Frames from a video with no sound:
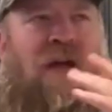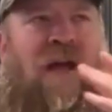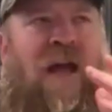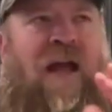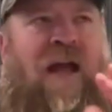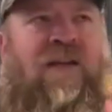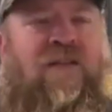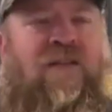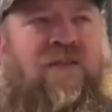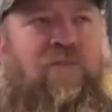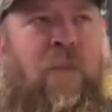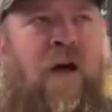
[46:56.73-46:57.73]
as
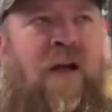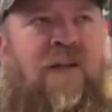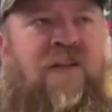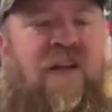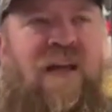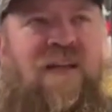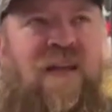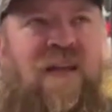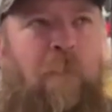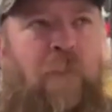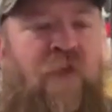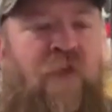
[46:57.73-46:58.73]
much as
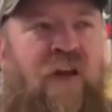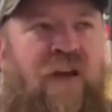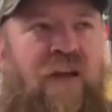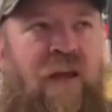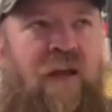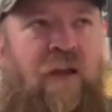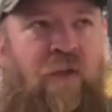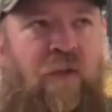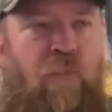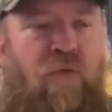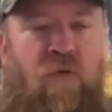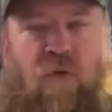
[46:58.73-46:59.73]
I'm thinking they're
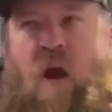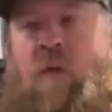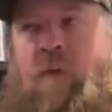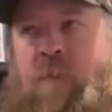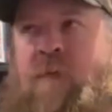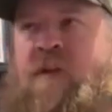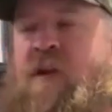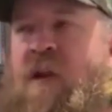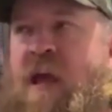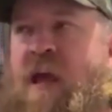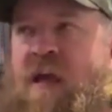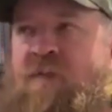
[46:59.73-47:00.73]
probably going to have